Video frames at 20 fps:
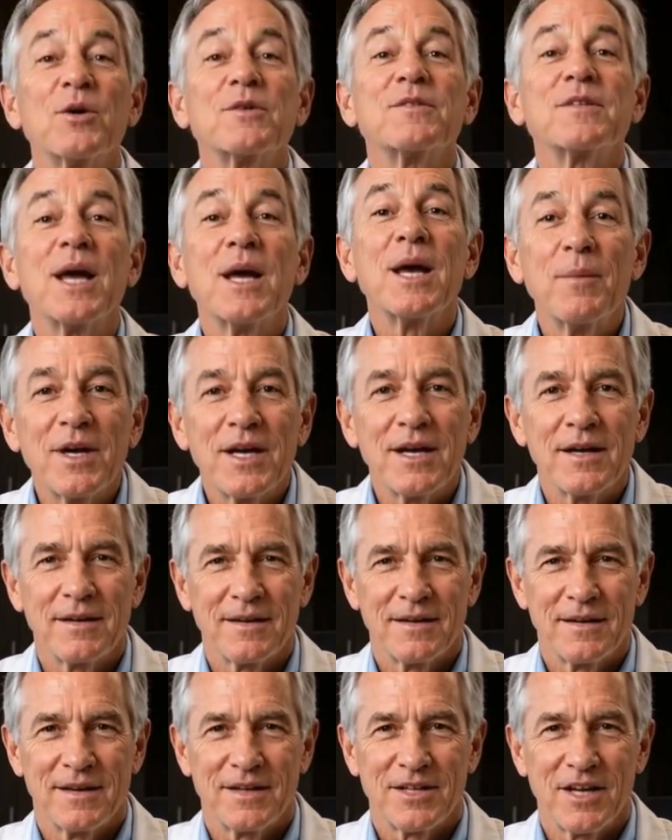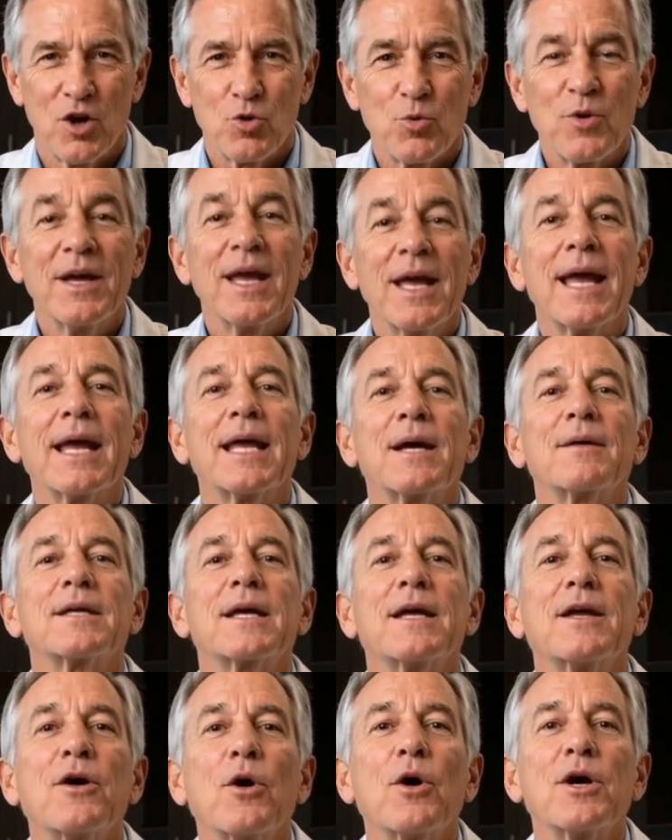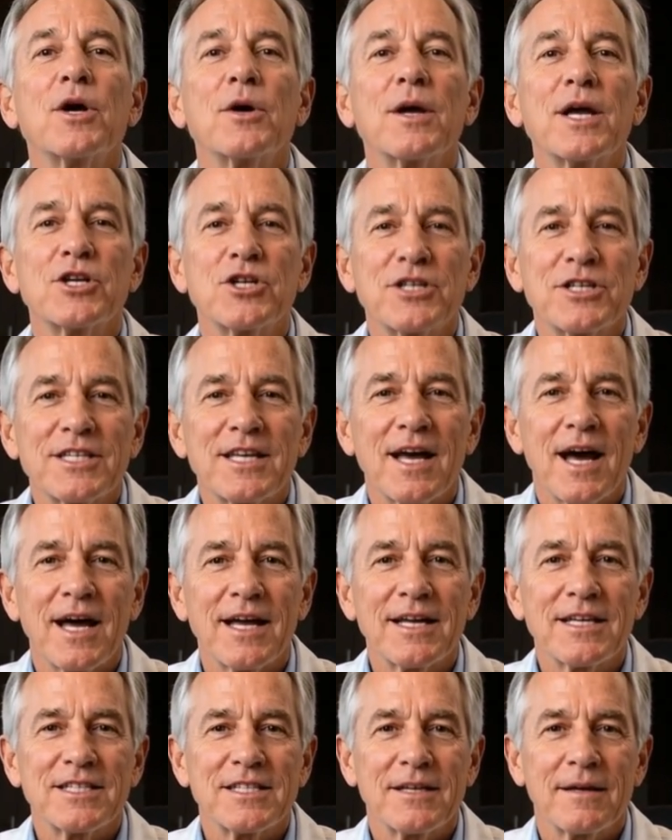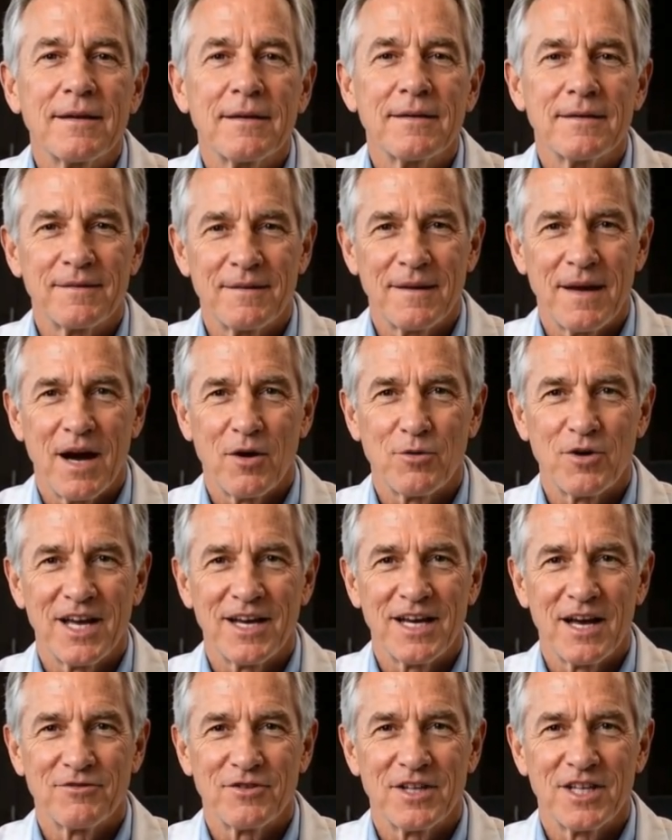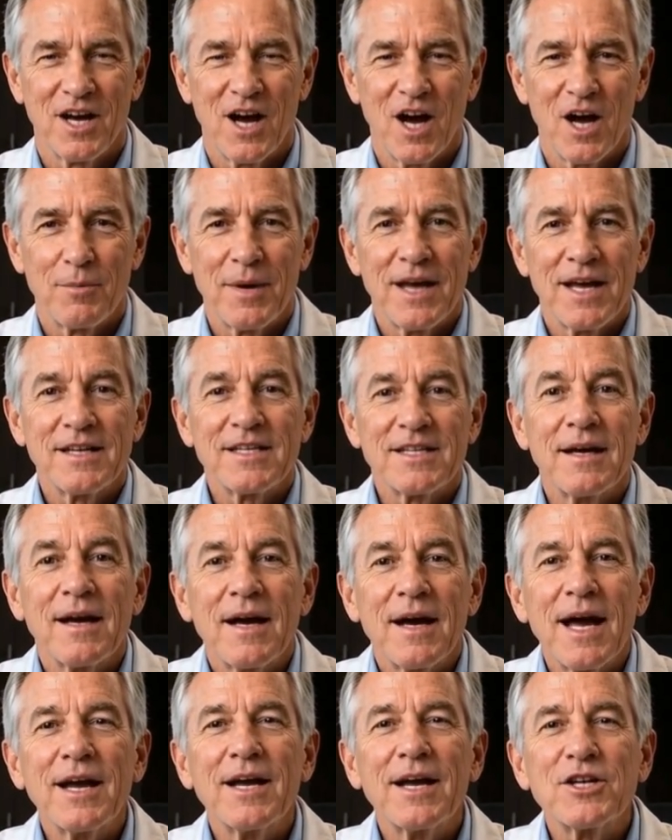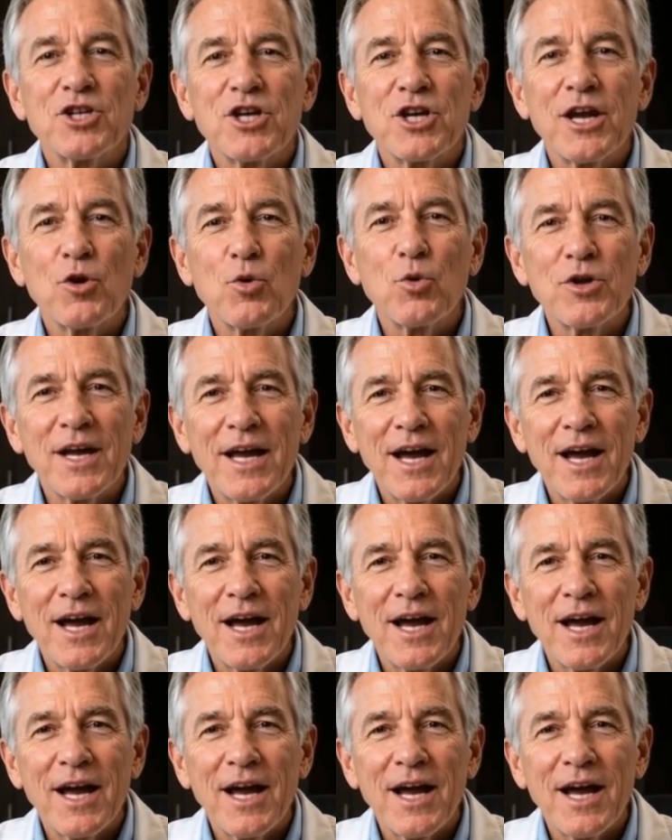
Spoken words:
family, dealt with any of these circulation signs? I read every comment, and it genuinely